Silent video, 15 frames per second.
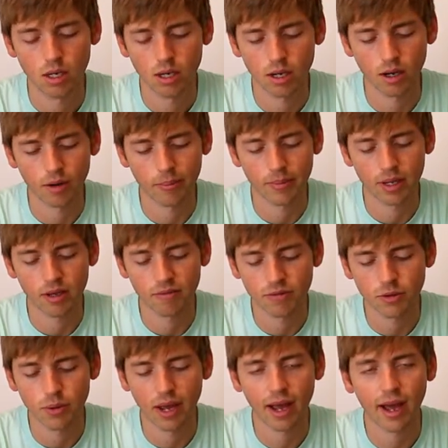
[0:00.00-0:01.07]
If
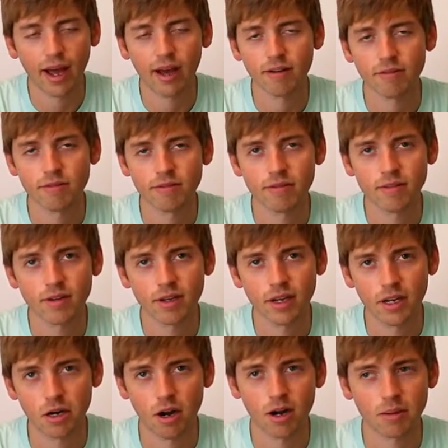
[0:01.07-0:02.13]
you have
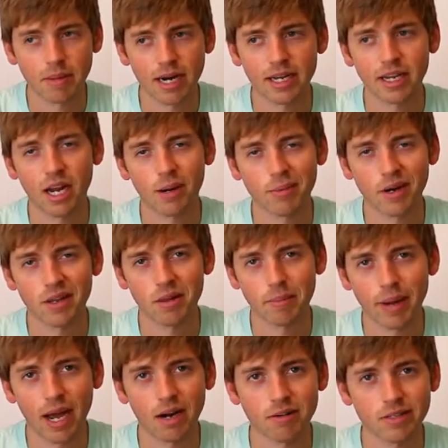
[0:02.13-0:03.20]
an automatic camera and the
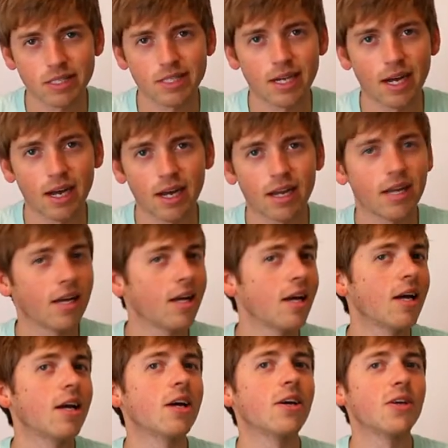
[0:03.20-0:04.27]
batteries die,
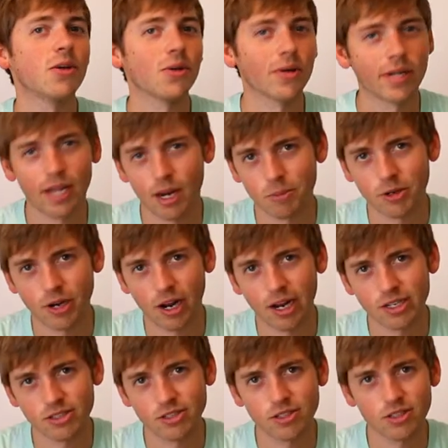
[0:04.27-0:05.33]
your camera
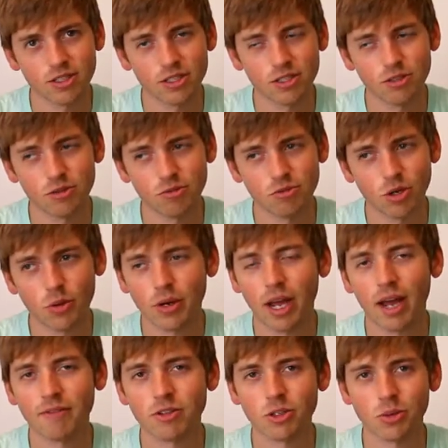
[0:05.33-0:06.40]
dies. You don't
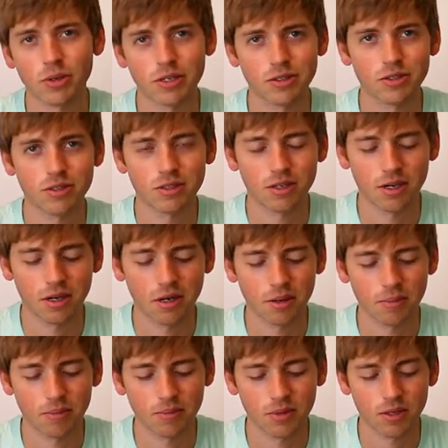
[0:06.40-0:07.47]
have a choice.
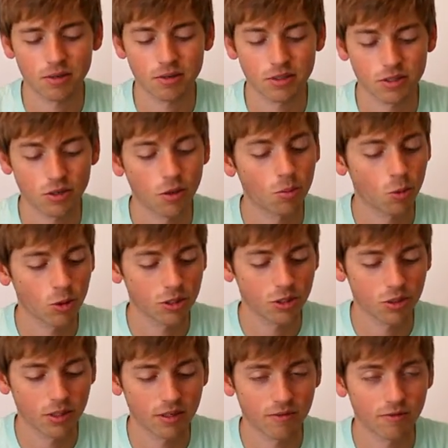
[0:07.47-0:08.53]
There is no more
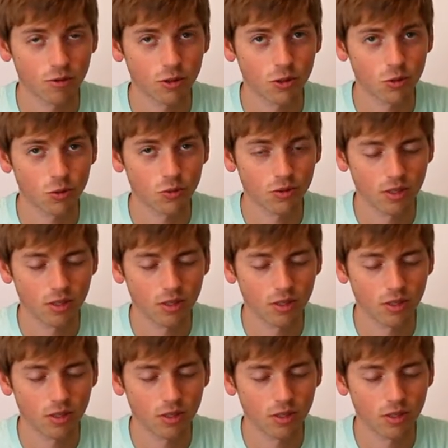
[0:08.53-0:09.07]
shooting for you.